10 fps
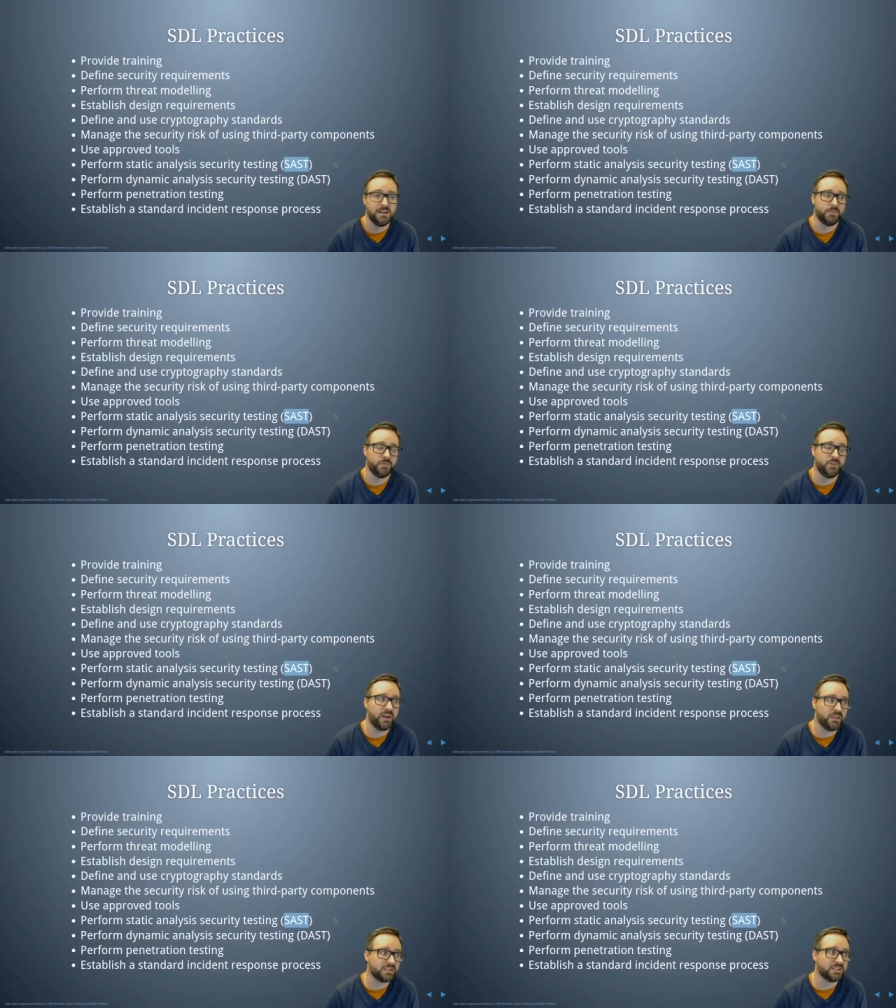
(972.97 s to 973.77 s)
You ha-
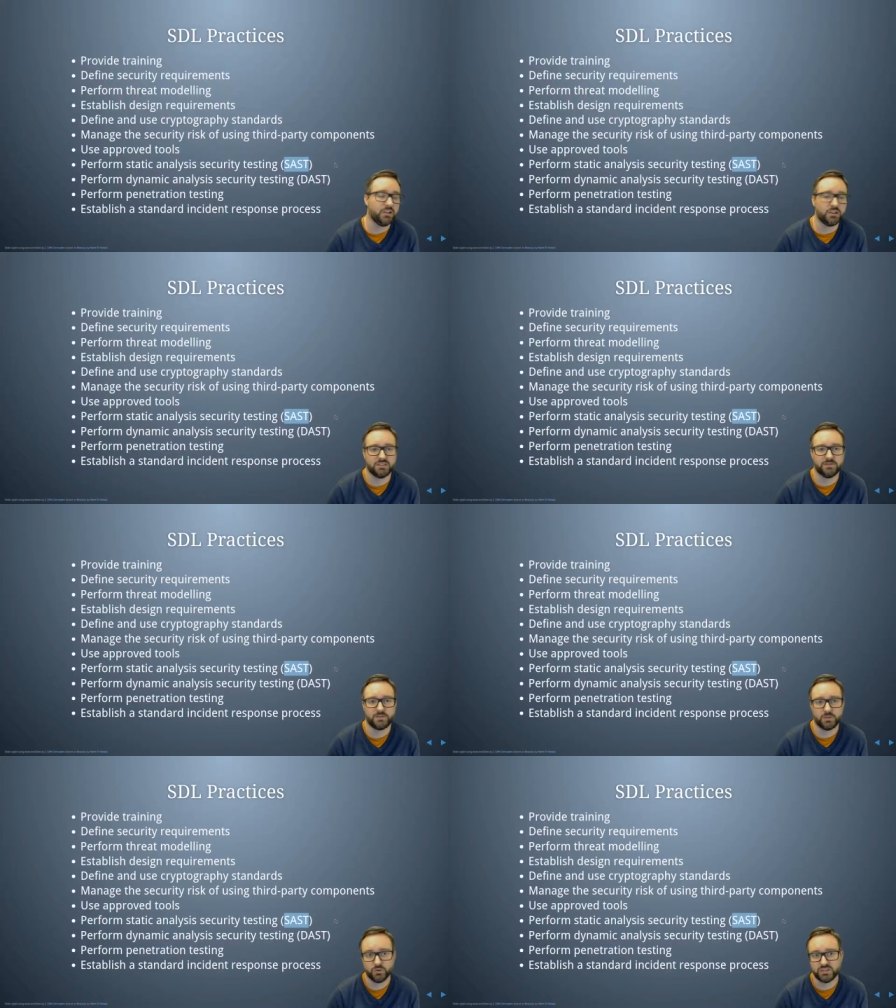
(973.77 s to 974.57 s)
there's lots of
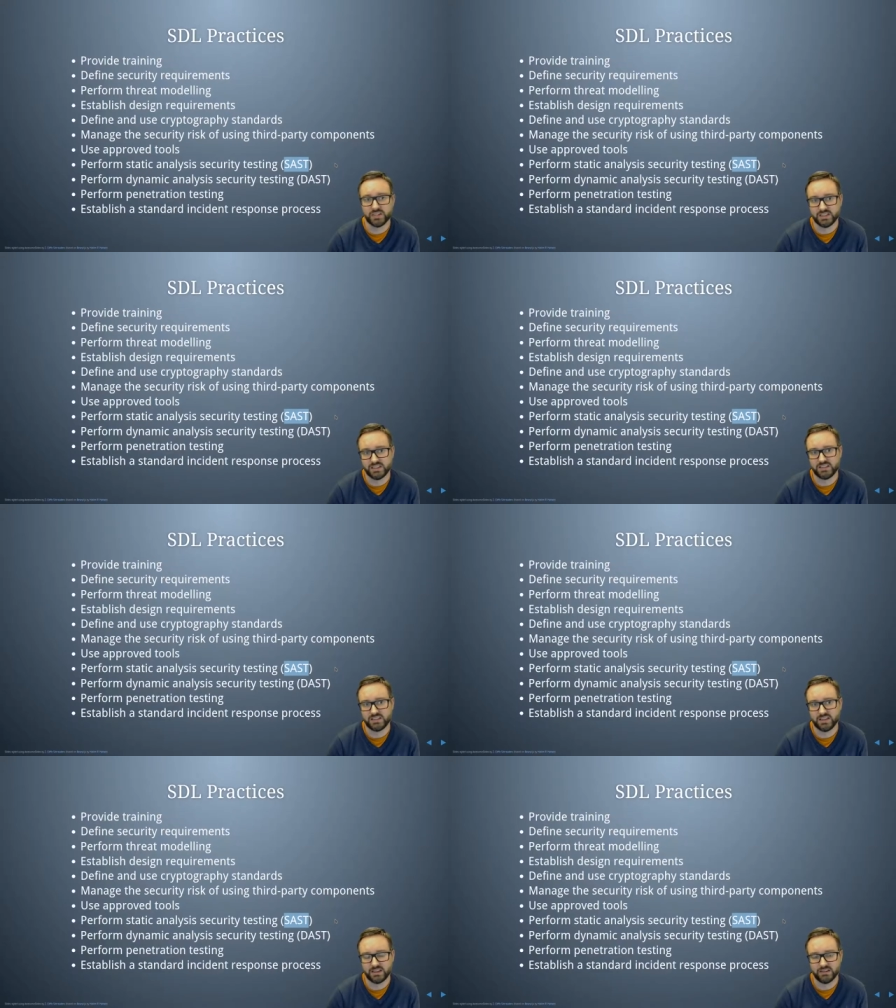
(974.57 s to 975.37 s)
tools that exist that
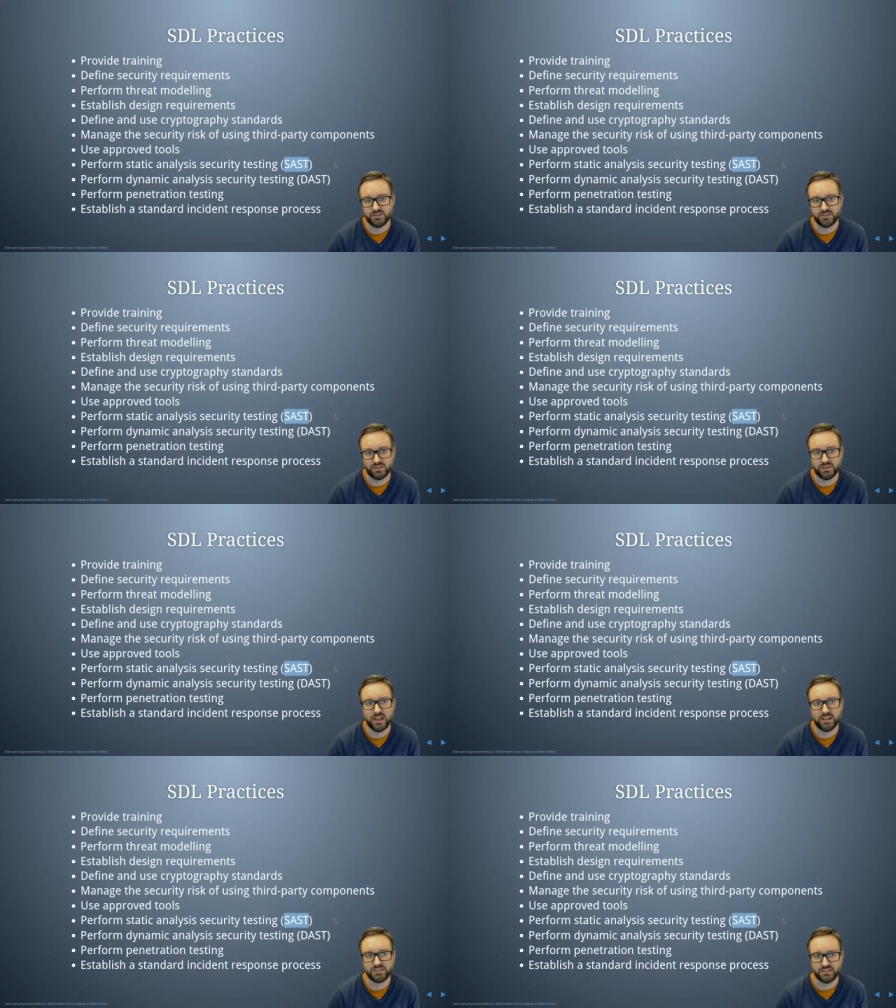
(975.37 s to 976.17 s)
can do
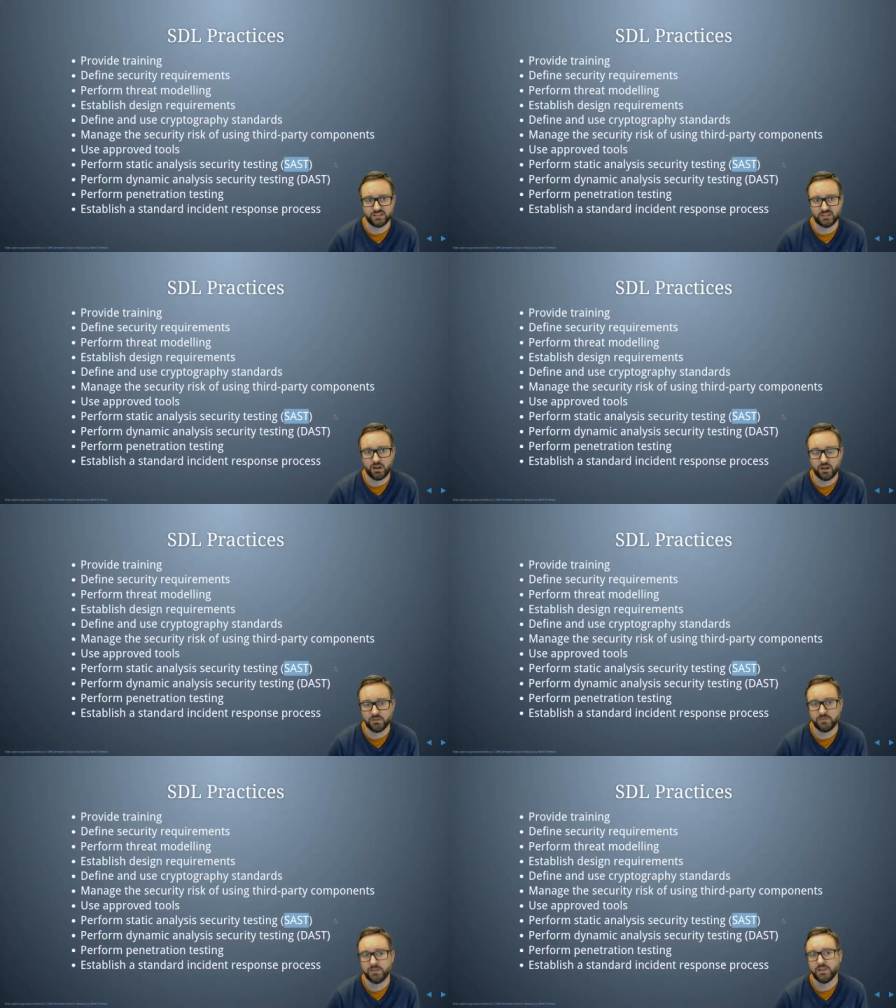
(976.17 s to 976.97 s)
analysis
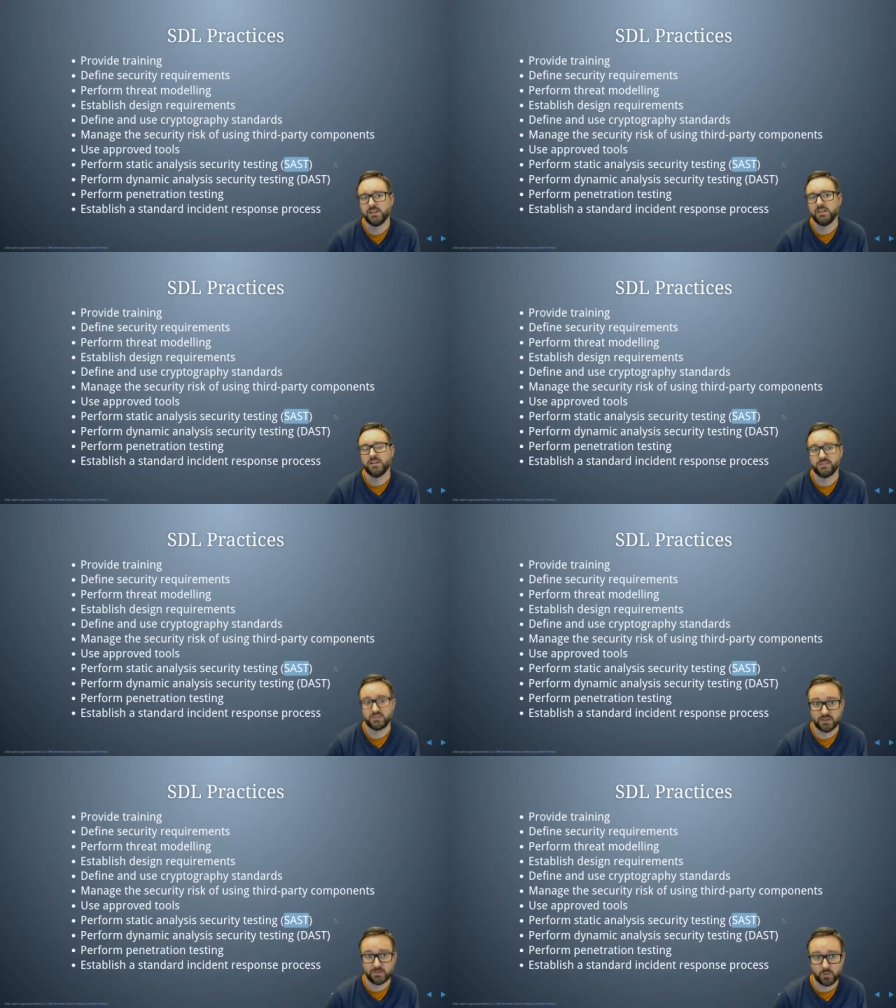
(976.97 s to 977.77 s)
of
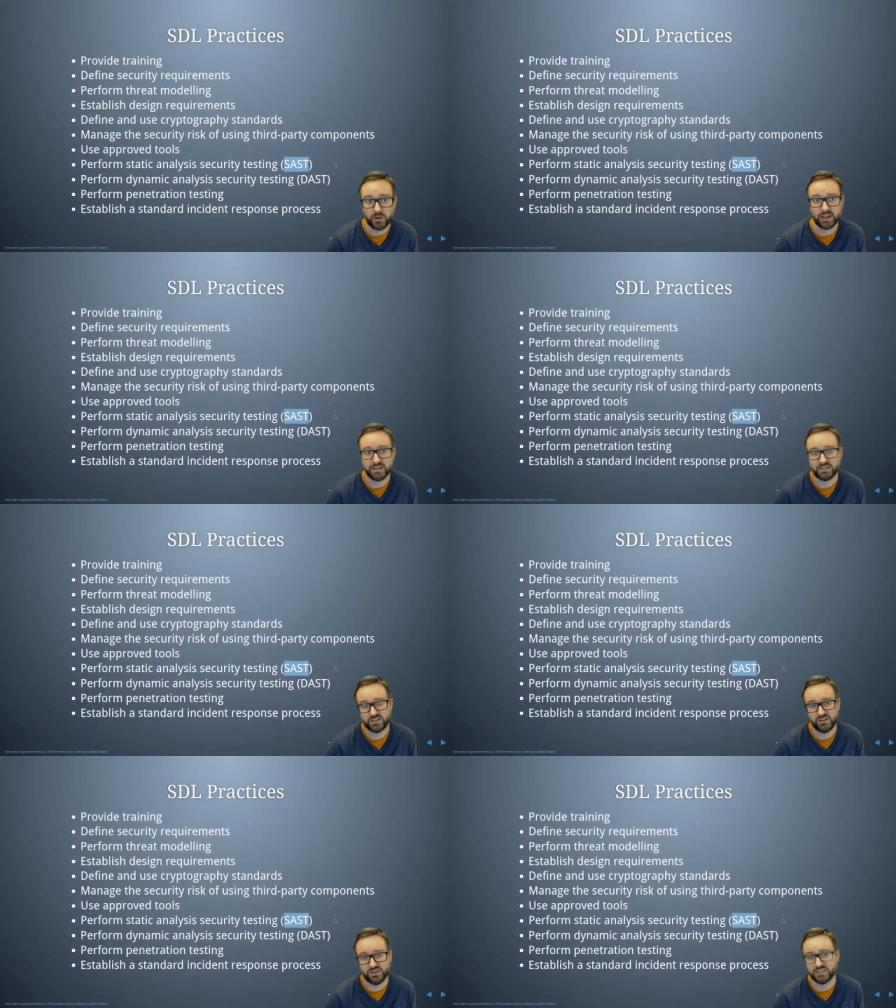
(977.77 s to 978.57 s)
software
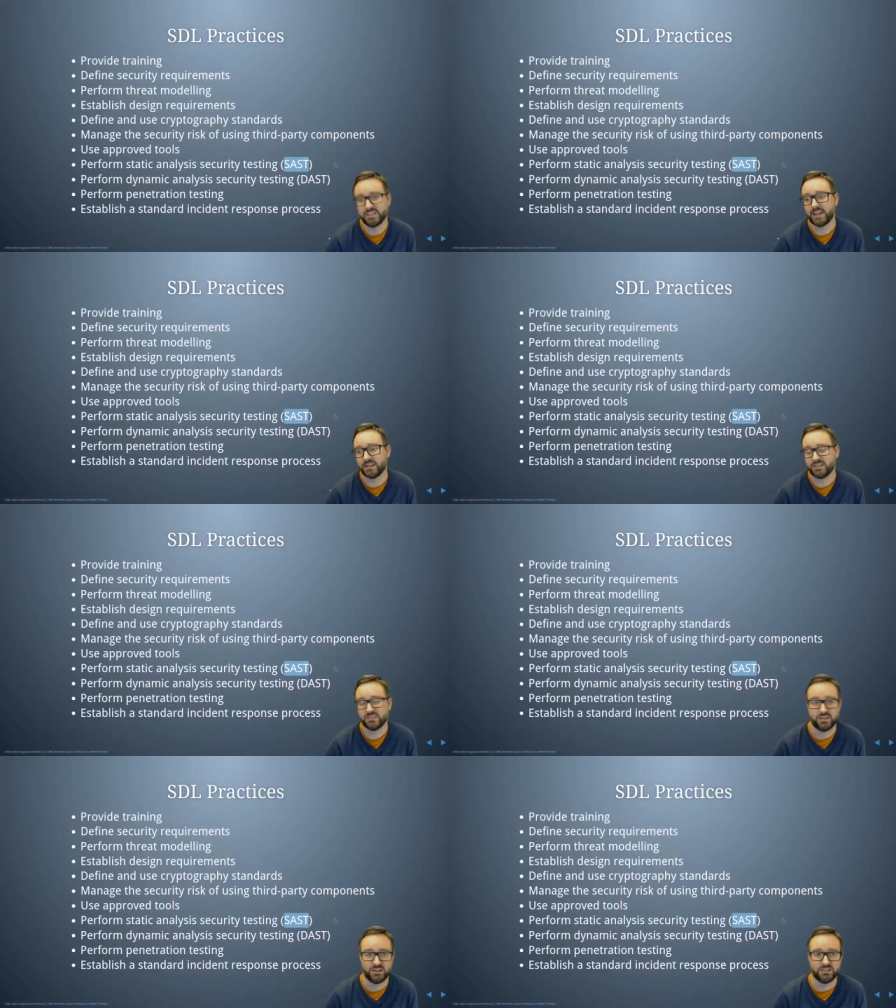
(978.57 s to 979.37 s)
to detect
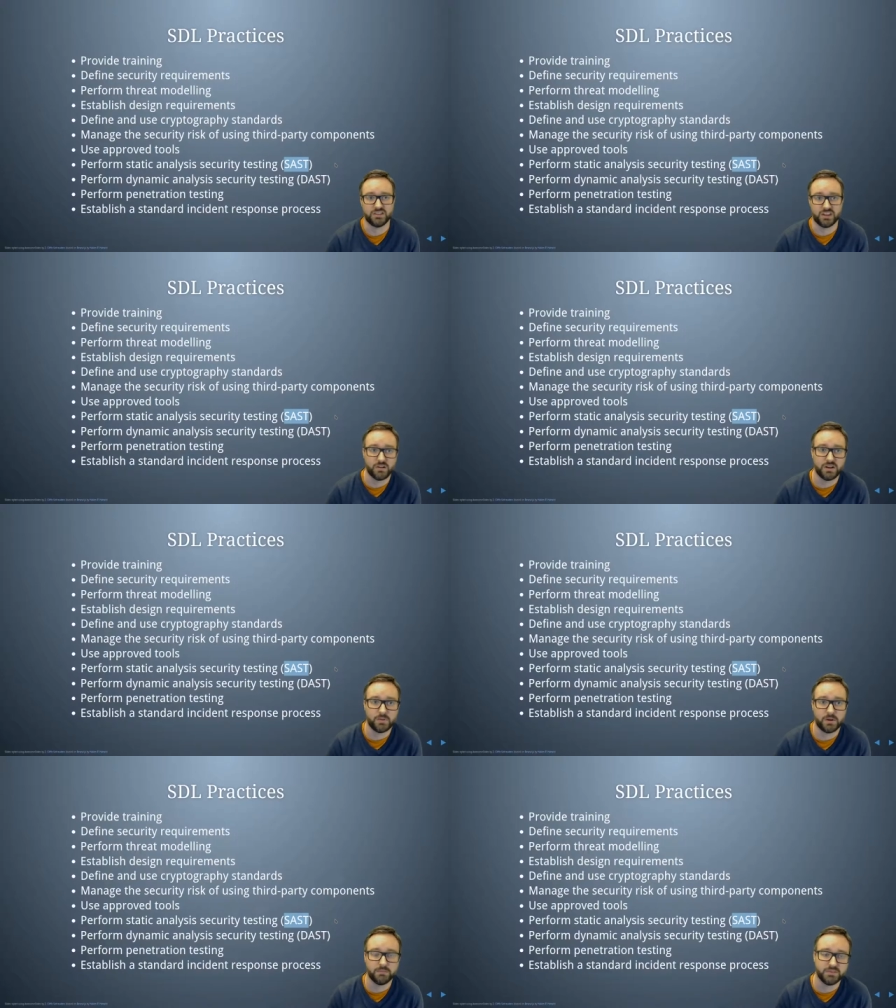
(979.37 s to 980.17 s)
certain security
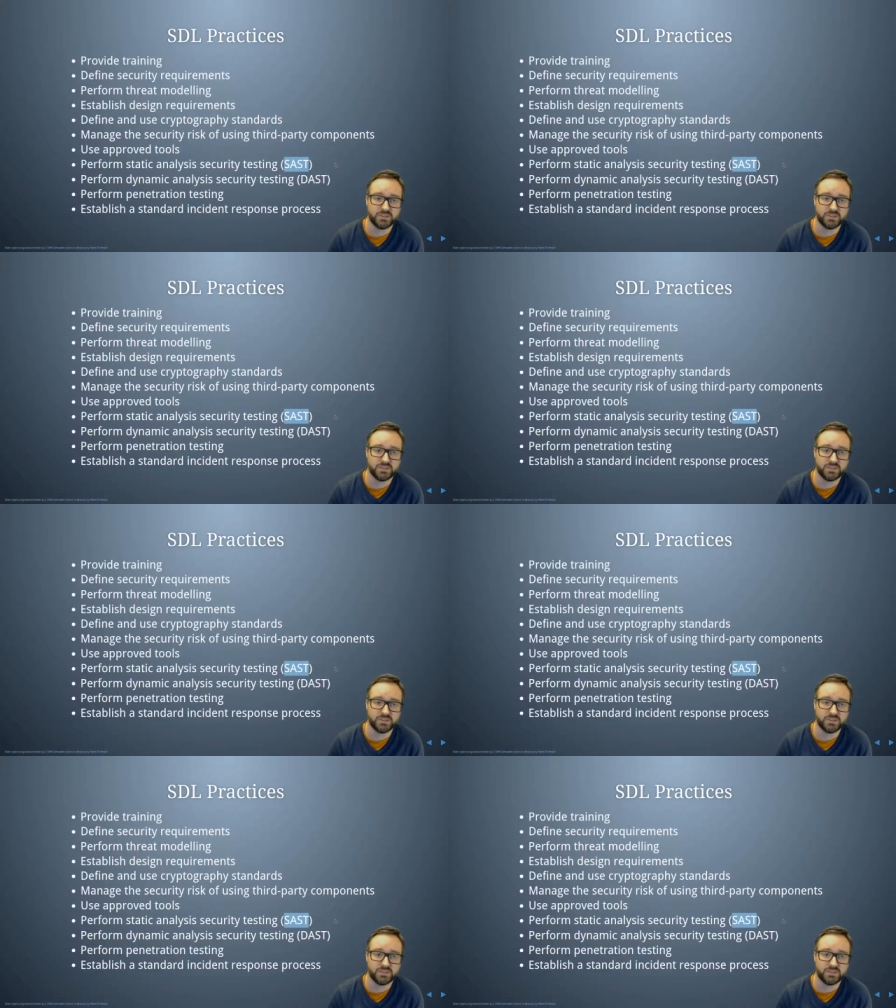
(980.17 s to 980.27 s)
problems.